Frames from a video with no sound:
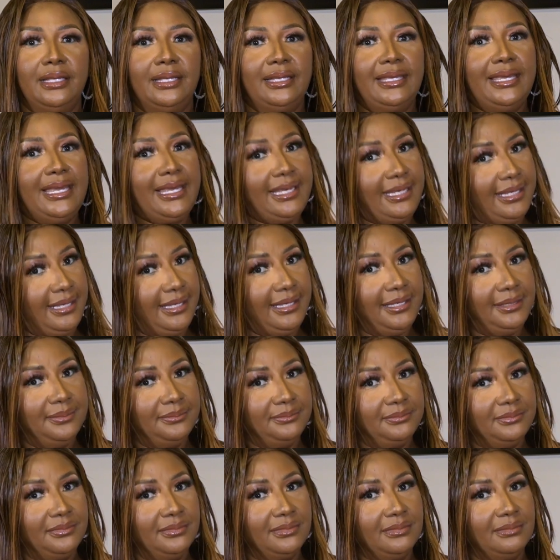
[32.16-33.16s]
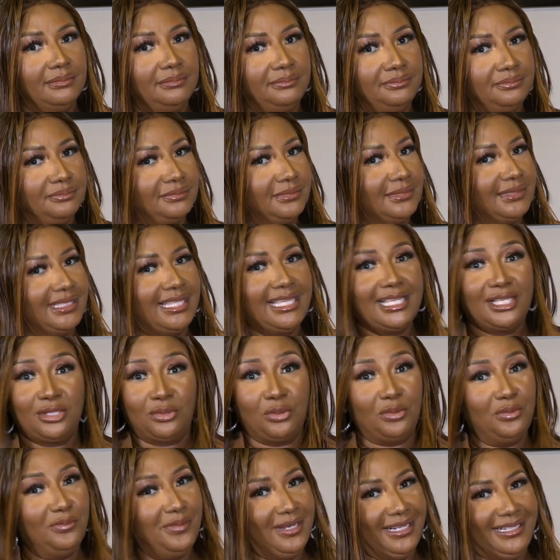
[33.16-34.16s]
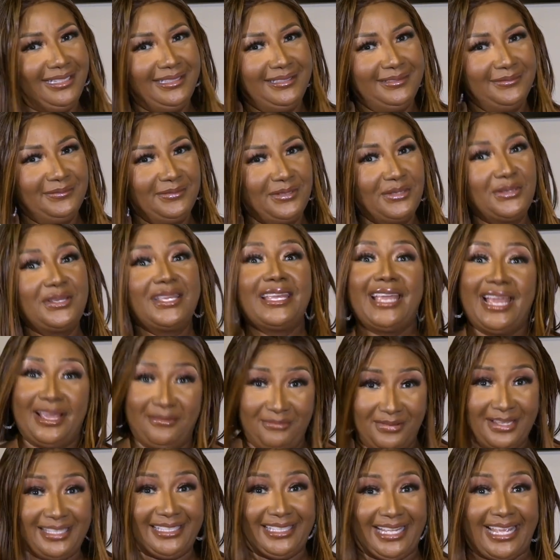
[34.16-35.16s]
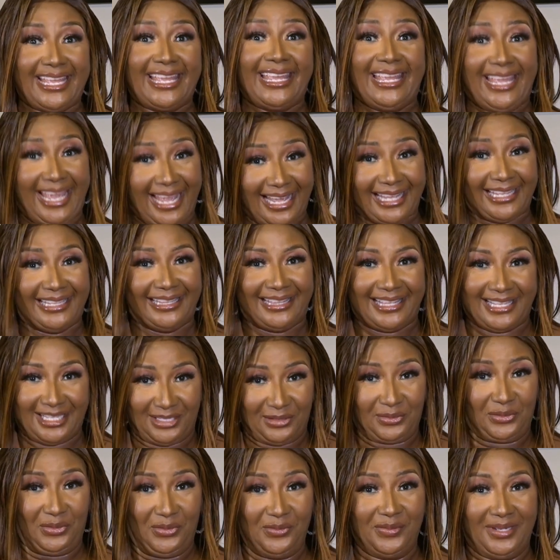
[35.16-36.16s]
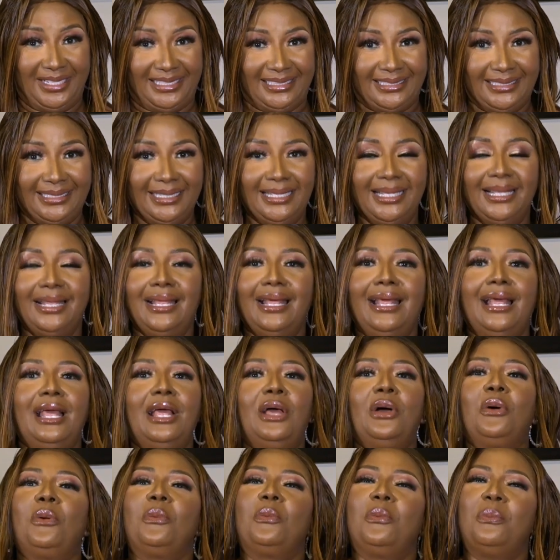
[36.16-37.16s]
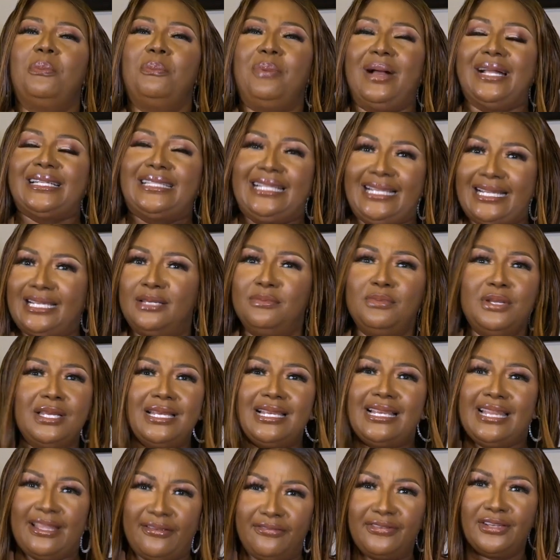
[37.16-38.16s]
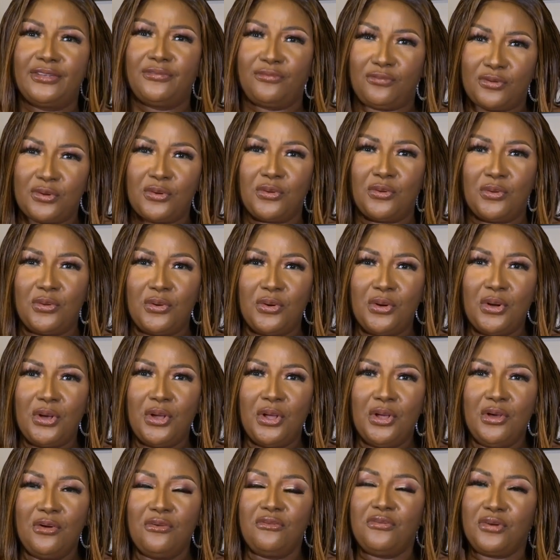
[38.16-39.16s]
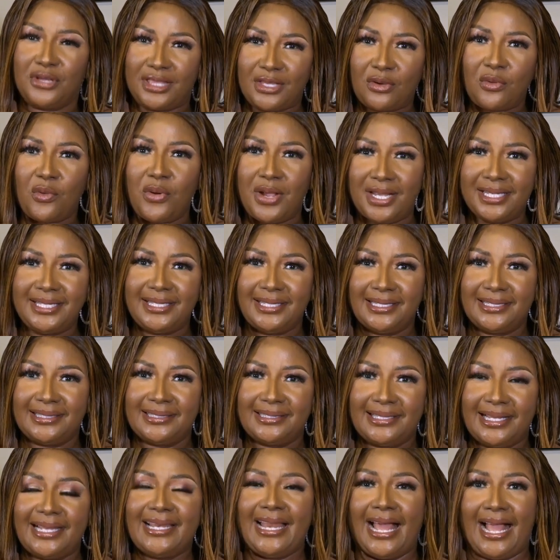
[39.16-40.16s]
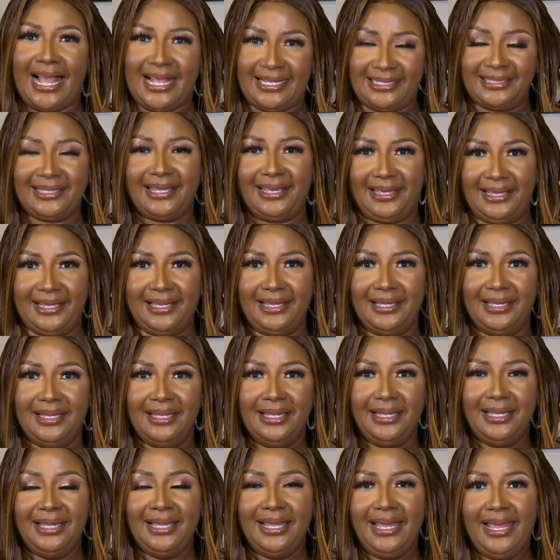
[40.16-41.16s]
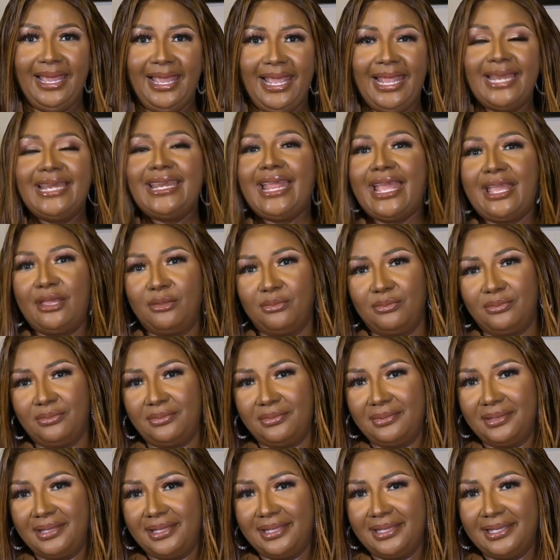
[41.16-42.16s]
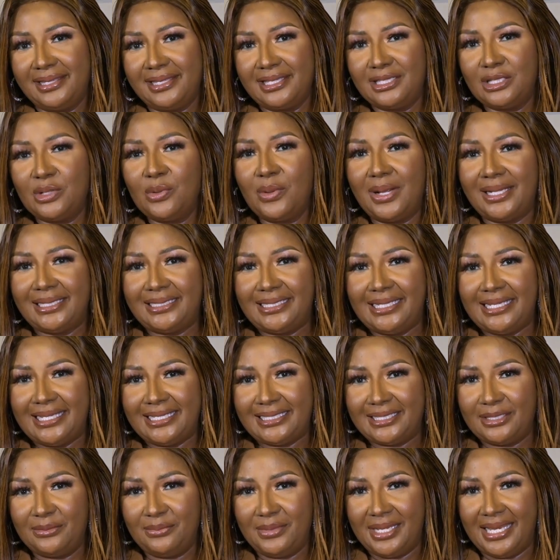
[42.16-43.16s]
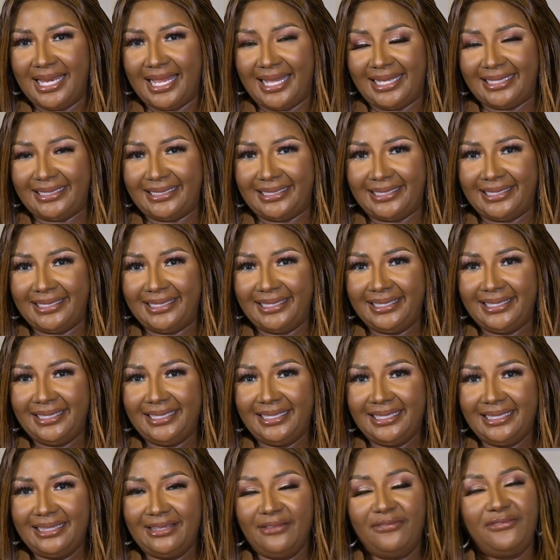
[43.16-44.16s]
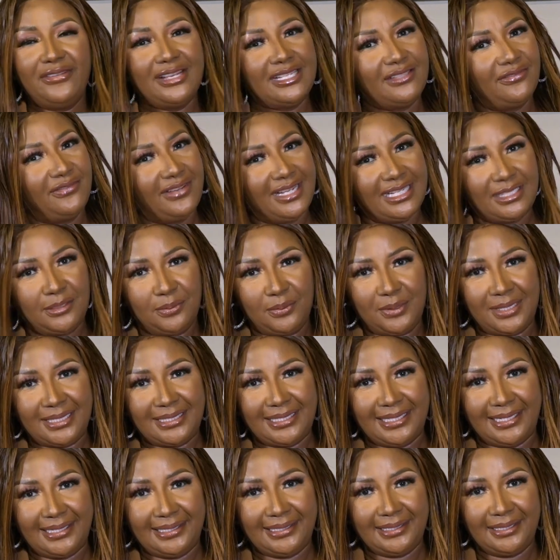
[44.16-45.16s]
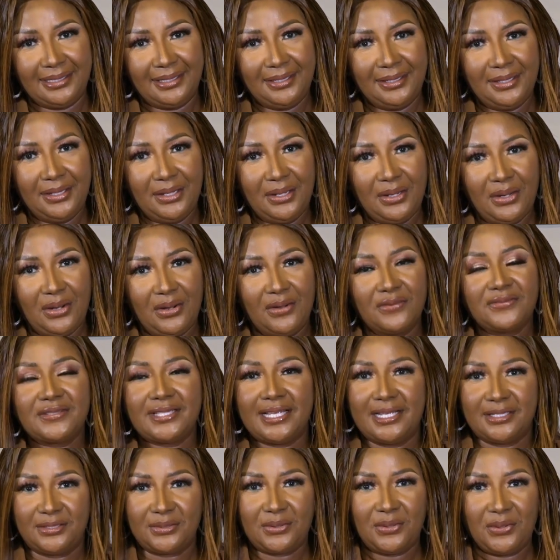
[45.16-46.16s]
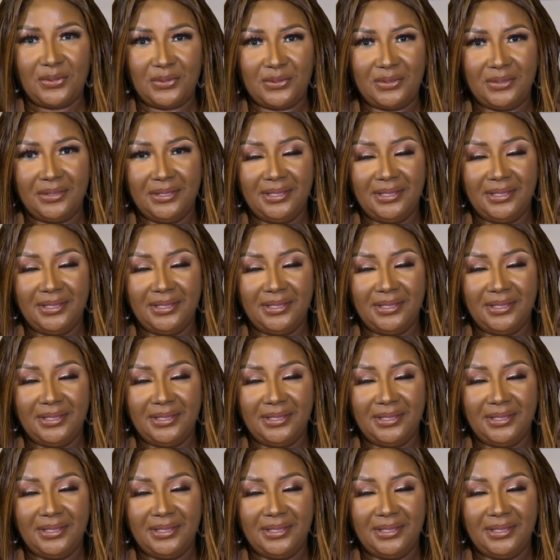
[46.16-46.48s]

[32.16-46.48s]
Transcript: Yay! This woman. You hear me say, yay, this woman. But let me leave it for the questions and ask her. Her name is Lwandile Simelane, the first Vice President of SASCOC,